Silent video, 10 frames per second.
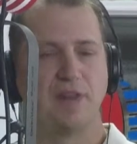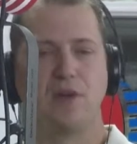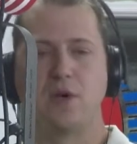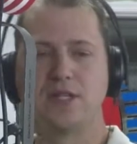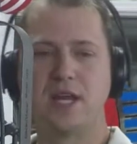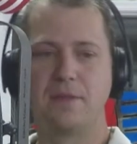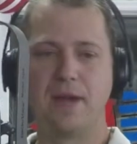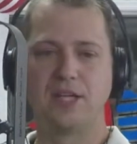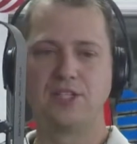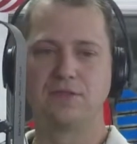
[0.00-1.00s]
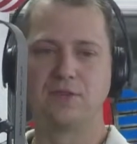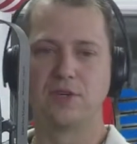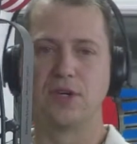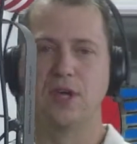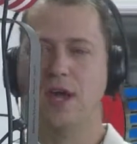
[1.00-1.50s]
I've always had a passion
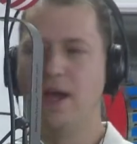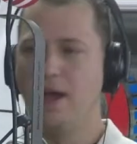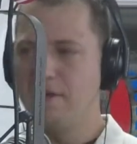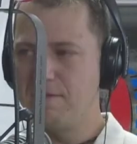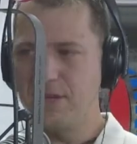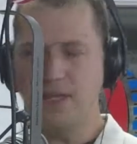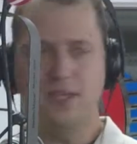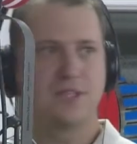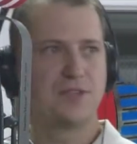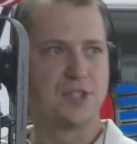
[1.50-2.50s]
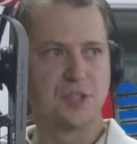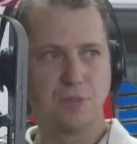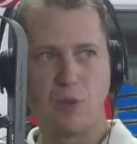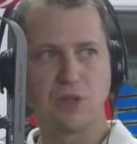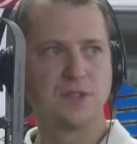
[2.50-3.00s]
for fitness, for
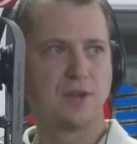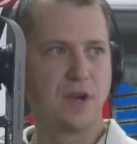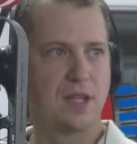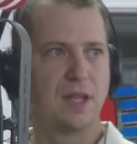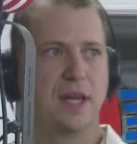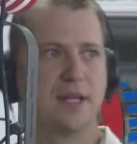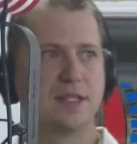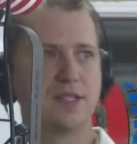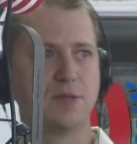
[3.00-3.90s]
sports, for athletics.